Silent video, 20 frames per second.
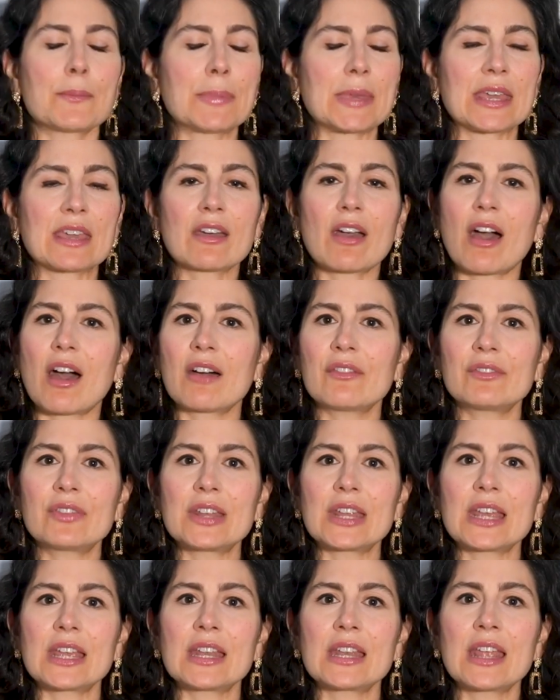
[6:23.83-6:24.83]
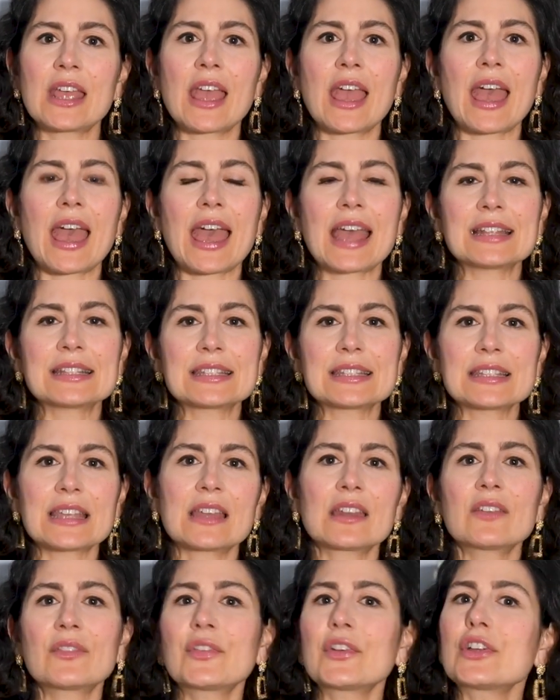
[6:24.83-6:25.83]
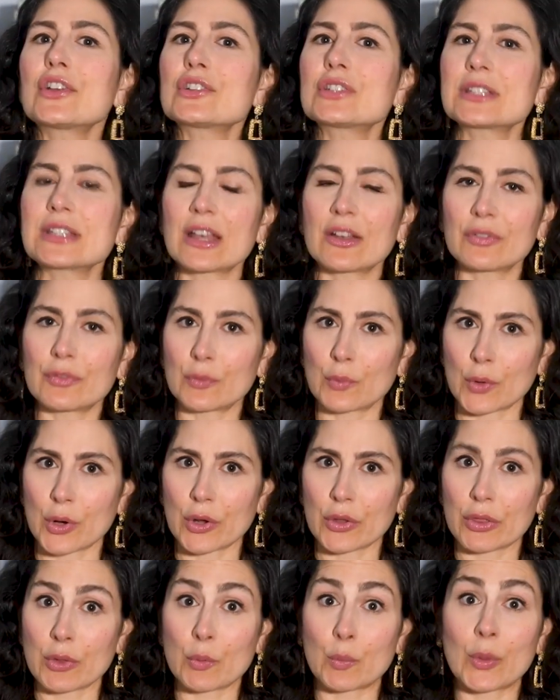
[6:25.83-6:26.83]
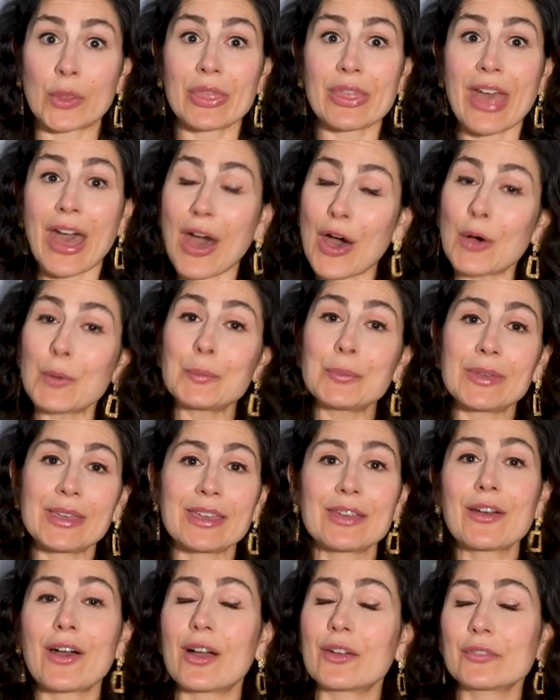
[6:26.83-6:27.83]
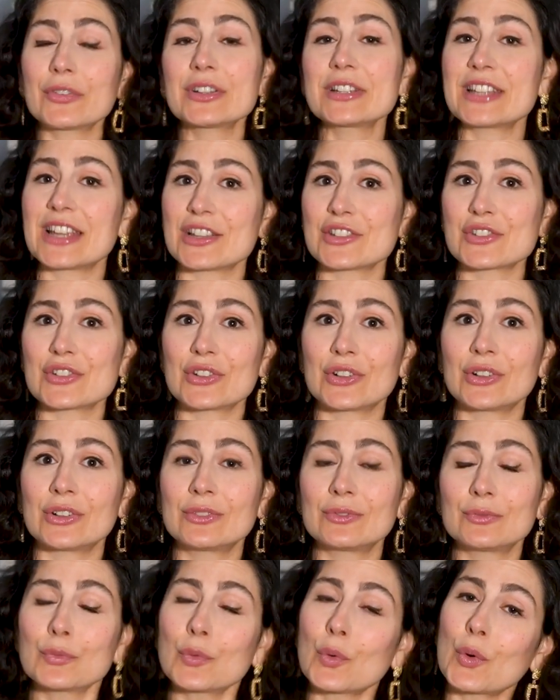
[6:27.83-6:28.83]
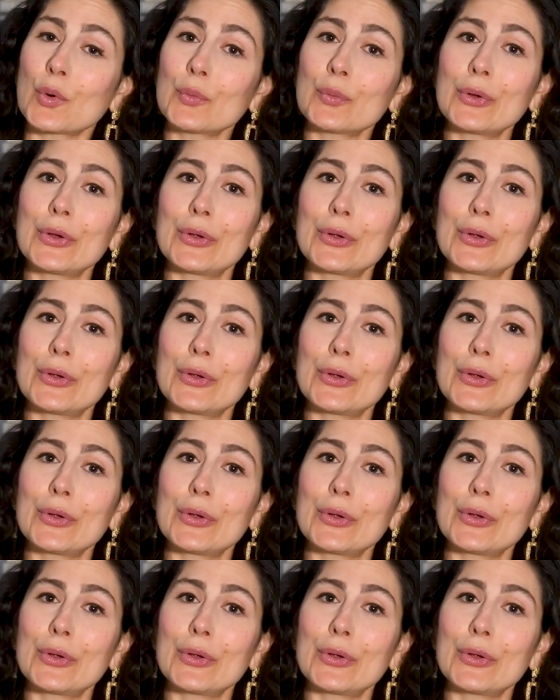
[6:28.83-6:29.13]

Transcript: be confident, and stand up for your self worth without being confrontational or